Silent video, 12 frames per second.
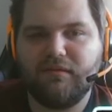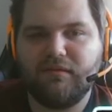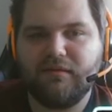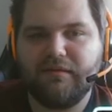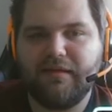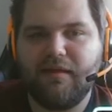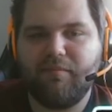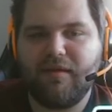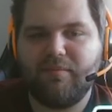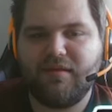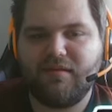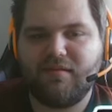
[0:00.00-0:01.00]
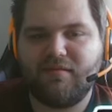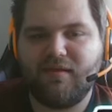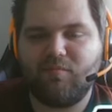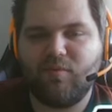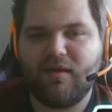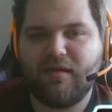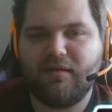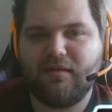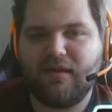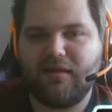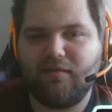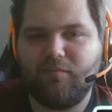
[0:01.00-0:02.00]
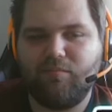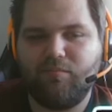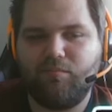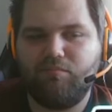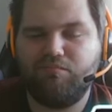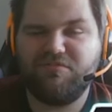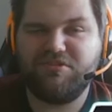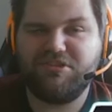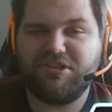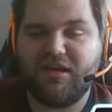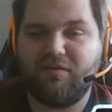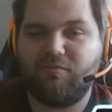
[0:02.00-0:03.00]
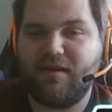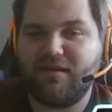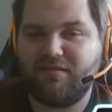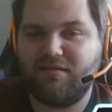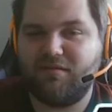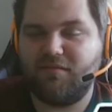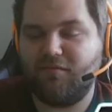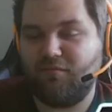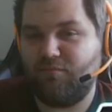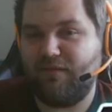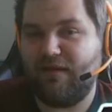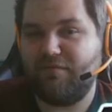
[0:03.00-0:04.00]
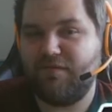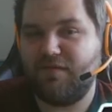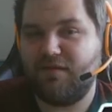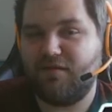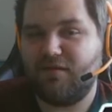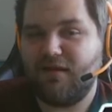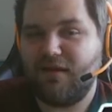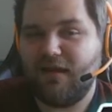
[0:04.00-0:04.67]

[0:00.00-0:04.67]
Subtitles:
yeah, maybe in some way like a check raise bluff here.